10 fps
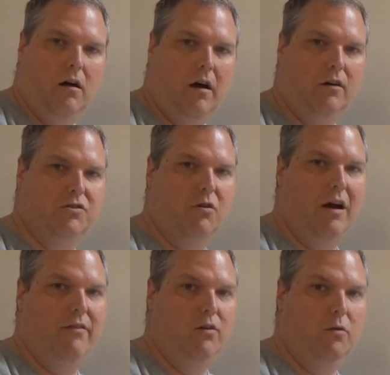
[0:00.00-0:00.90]
I also
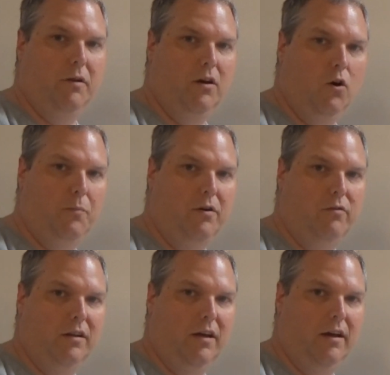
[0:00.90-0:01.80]
have a normally open
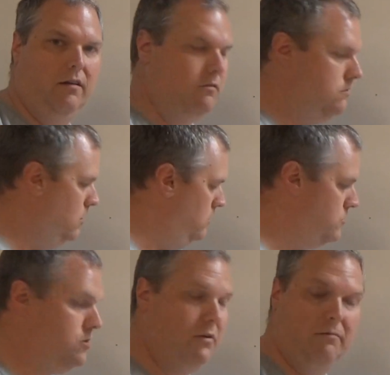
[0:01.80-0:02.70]
relay, or
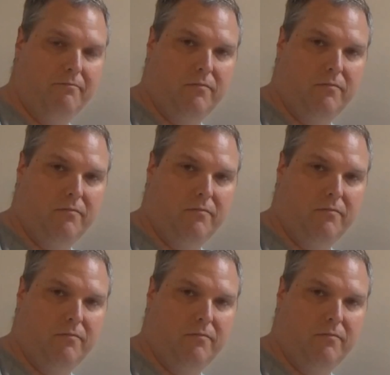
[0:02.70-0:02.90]
excuse me,